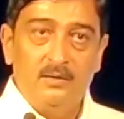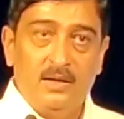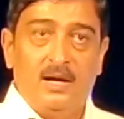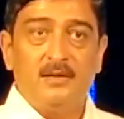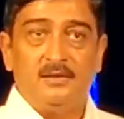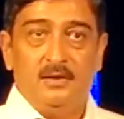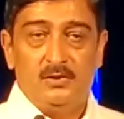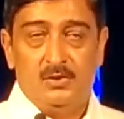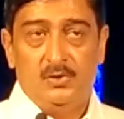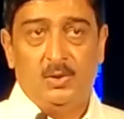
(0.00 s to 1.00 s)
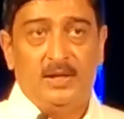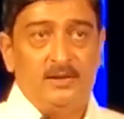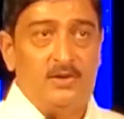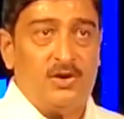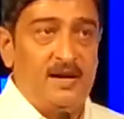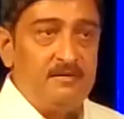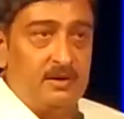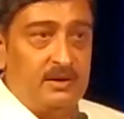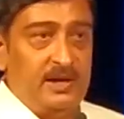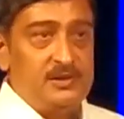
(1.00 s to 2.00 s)
the
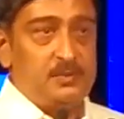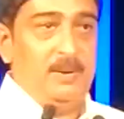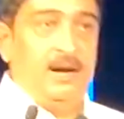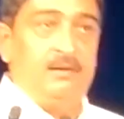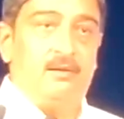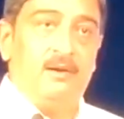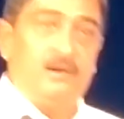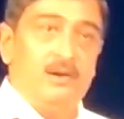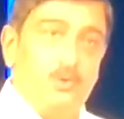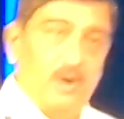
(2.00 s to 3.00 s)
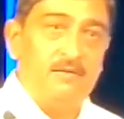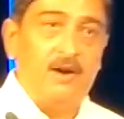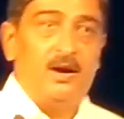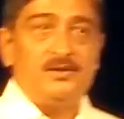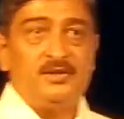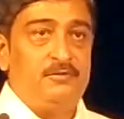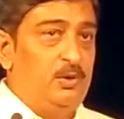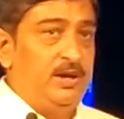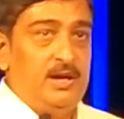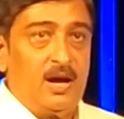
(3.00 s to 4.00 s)
driver can spend 12 hours,
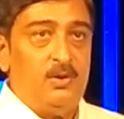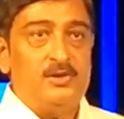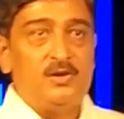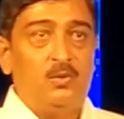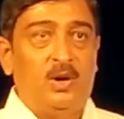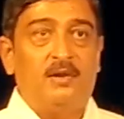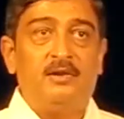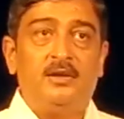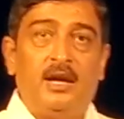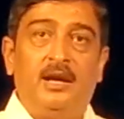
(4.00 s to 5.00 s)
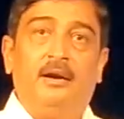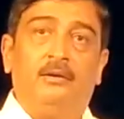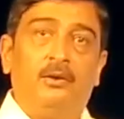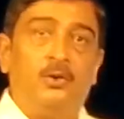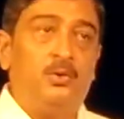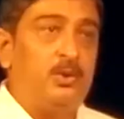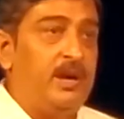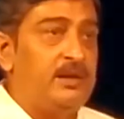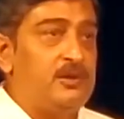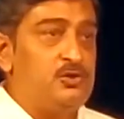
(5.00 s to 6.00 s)
14 hours or whatever they need to do to
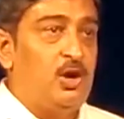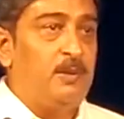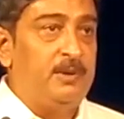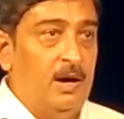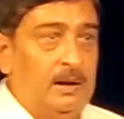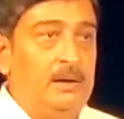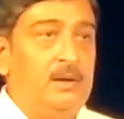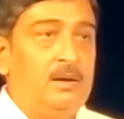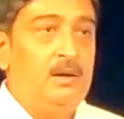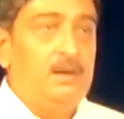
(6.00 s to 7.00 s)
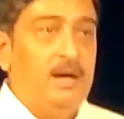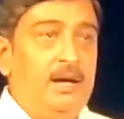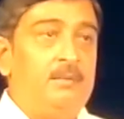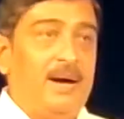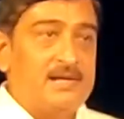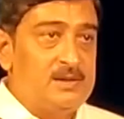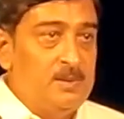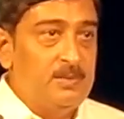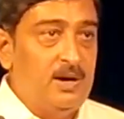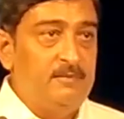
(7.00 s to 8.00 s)
get the job done in
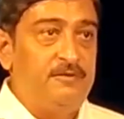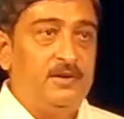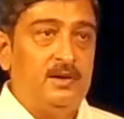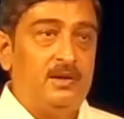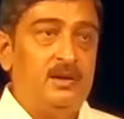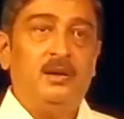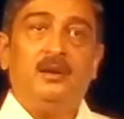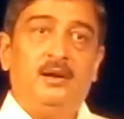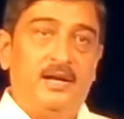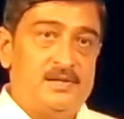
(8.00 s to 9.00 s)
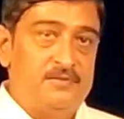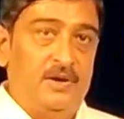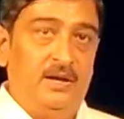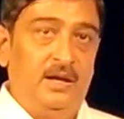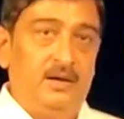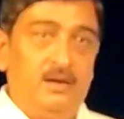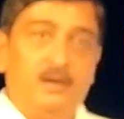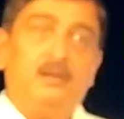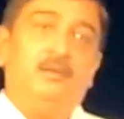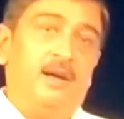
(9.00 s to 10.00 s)
maximum comfort, less fatigue,
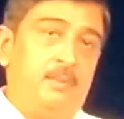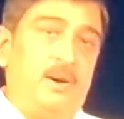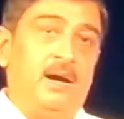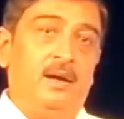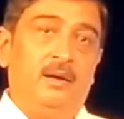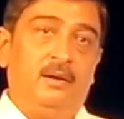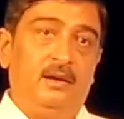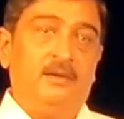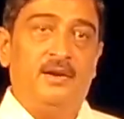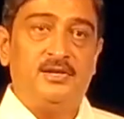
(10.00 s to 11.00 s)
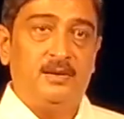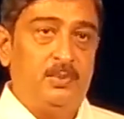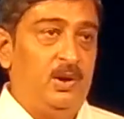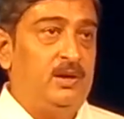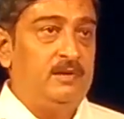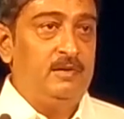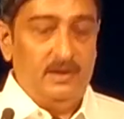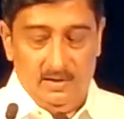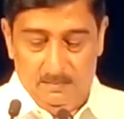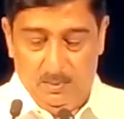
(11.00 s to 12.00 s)
thereby increasing
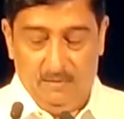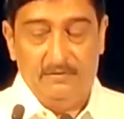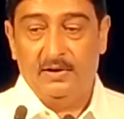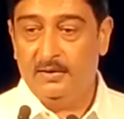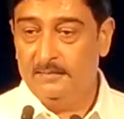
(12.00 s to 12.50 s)
productivity and profit.